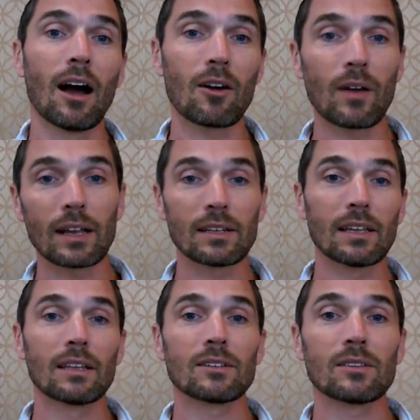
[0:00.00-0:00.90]
All right,
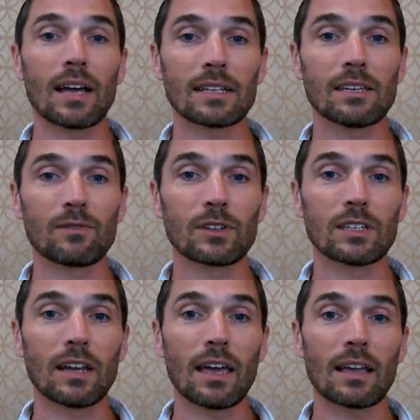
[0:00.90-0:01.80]
so that's it for
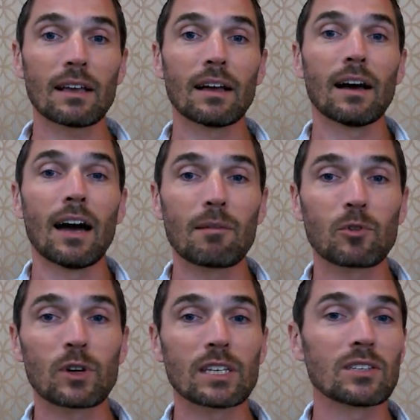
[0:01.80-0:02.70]
today. I'm
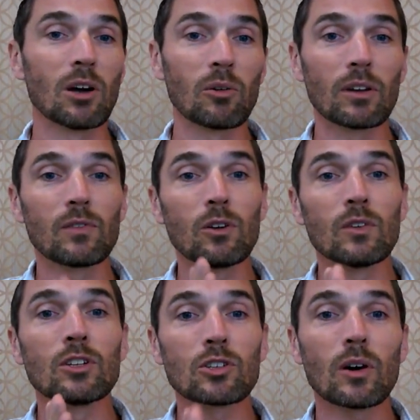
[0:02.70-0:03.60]
Chris Stone. If
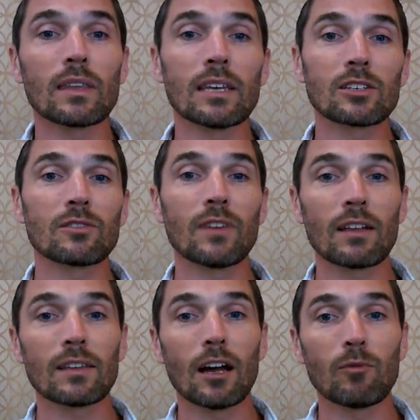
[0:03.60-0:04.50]
you've enjoyed this or
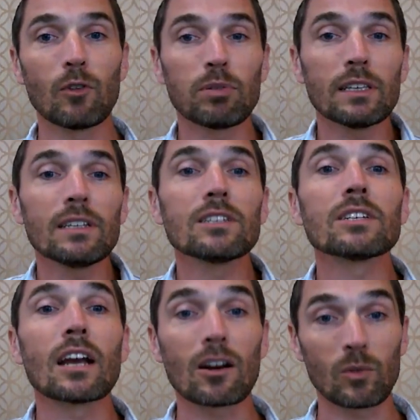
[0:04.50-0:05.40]
found it helpful, please
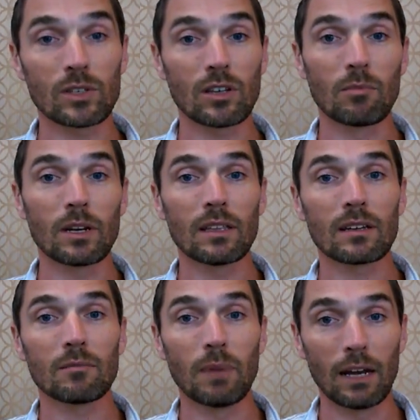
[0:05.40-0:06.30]
share it with somebody
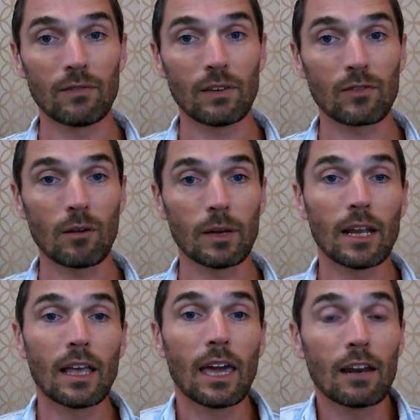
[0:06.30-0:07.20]
that could benefit from it.
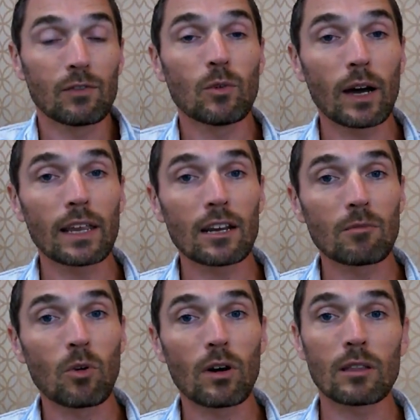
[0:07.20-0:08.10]
And if you want to
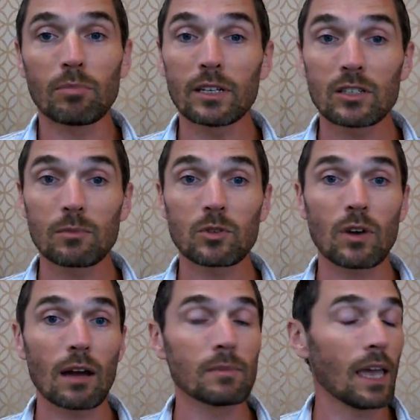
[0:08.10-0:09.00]
hear more, then please
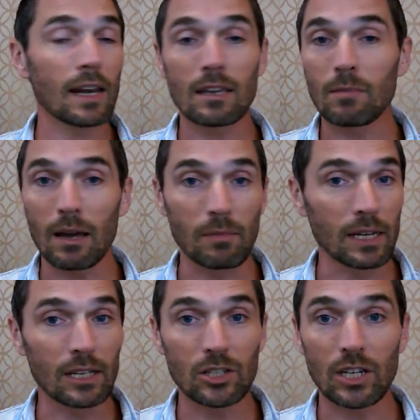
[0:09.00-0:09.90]
subscribe to any of my
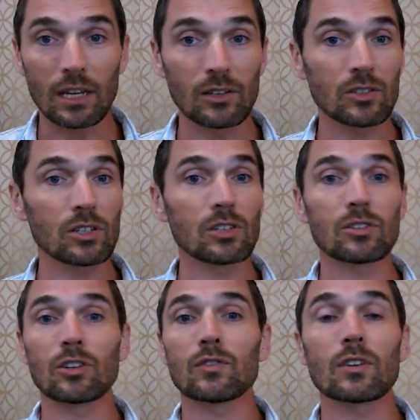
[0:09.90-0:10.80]
media channels. Just
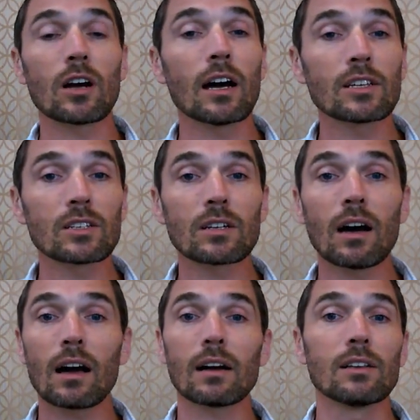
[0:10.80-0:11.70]
search for Conscious
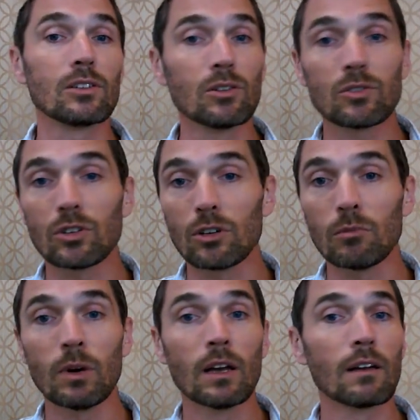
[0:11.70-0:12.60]
Cock on
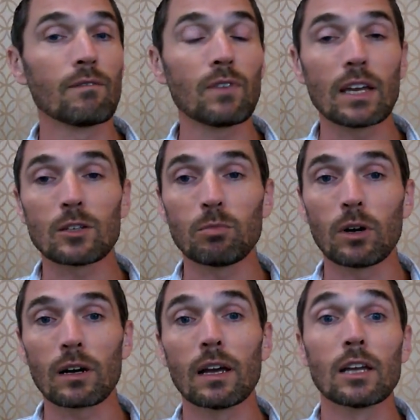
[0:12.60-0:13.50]
YouTube,
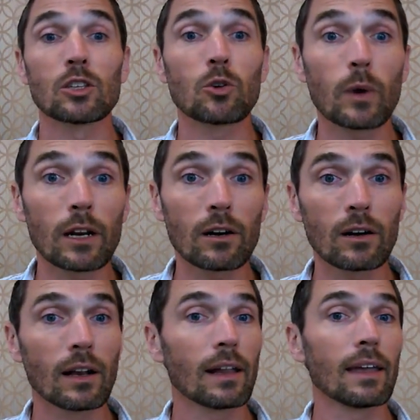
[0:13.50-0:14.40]
Facebook,
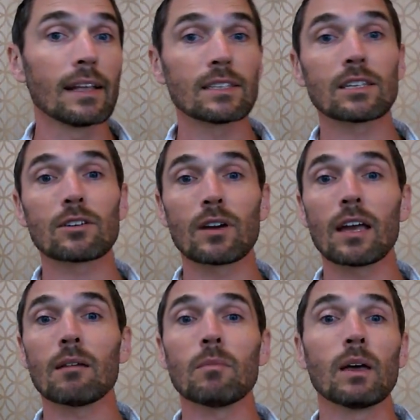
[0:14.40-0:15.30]
Twitter,
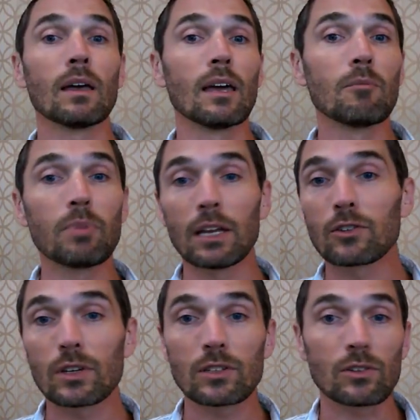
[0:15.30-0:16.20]
Instagram, and
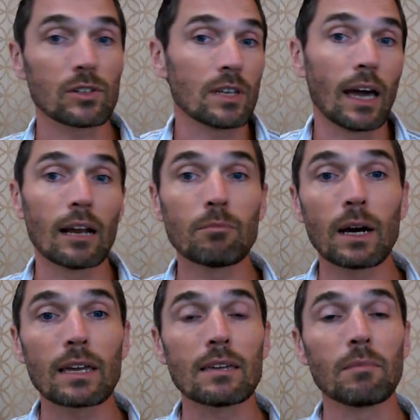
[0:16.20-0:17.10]
Pinterest, or sign up
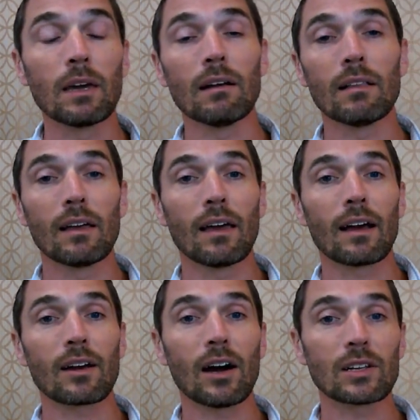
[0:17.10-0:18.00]
by email
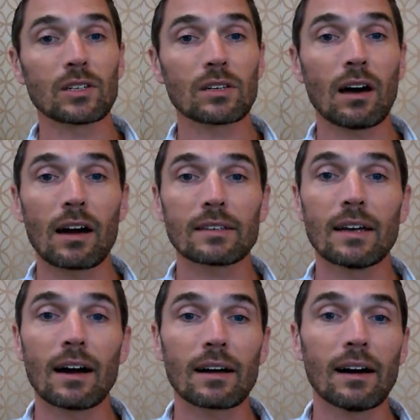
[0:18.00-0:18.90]
at
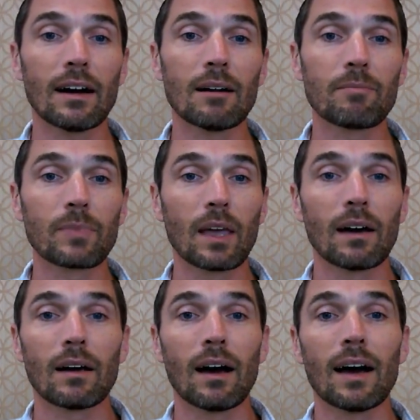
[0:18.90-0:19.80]
consciouscock.com.
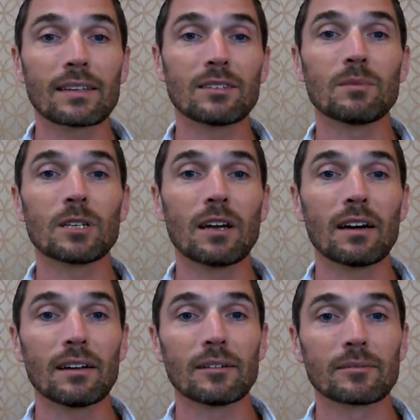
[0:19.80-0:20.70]
Hasta
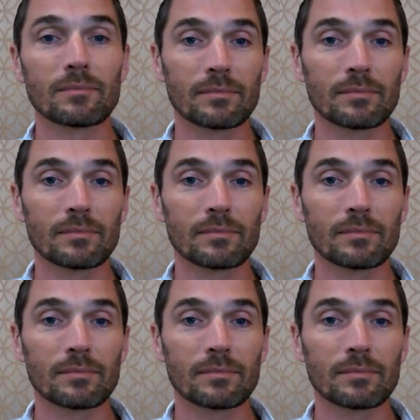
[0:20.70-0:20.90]
mañana.